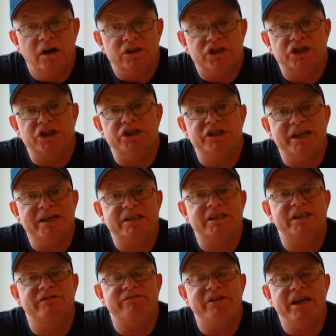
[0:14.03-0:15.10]

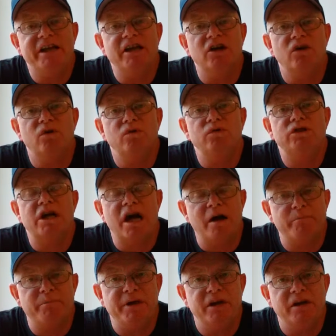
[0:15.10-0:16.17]
suggest the video
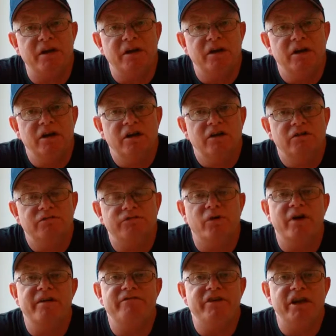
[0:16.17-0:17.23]
topic
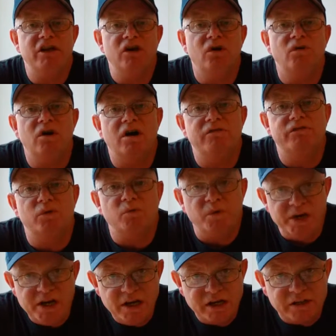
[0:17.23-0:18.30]
for a video of a
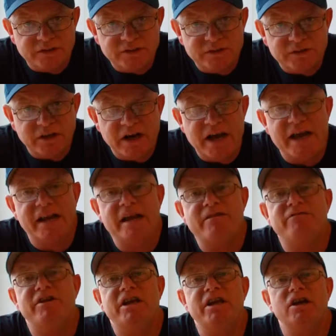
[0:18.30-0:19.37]
week and
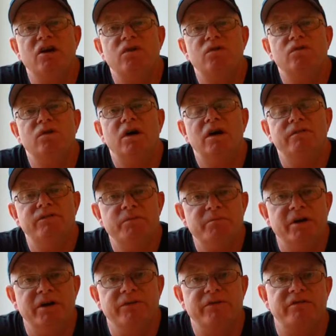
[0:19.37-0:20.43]
a video of the
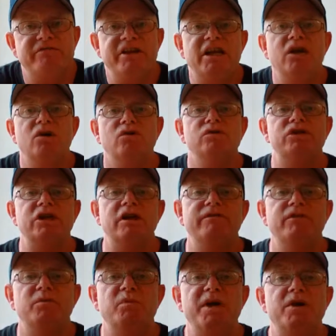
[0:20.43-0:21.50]
month. The videos
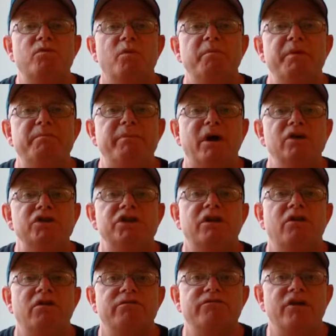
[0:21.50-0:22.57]
of the week will be
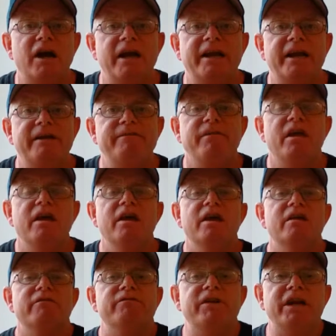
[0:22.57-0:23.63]
posted on Friday.
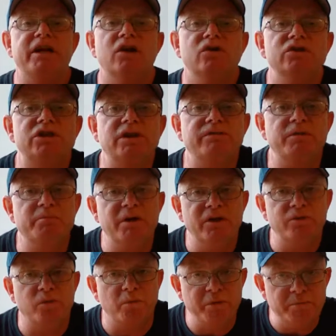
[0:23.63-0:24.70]
Videos of the
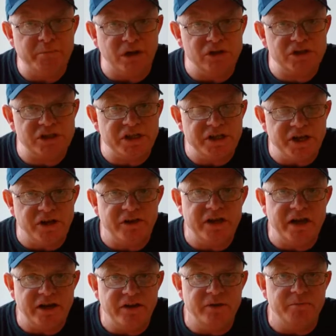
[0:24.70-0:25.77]
month will be posted near
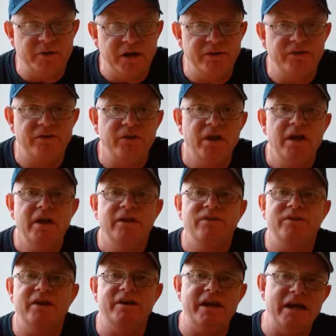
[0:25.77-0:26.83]
the end of the month.
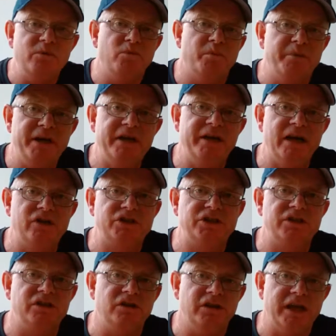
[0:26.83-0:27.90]
The date will be
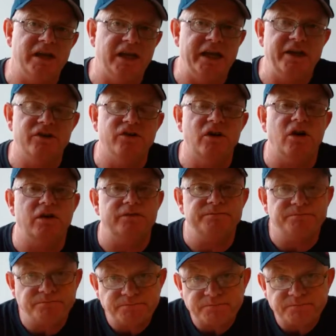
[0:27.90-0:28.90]
announced later on.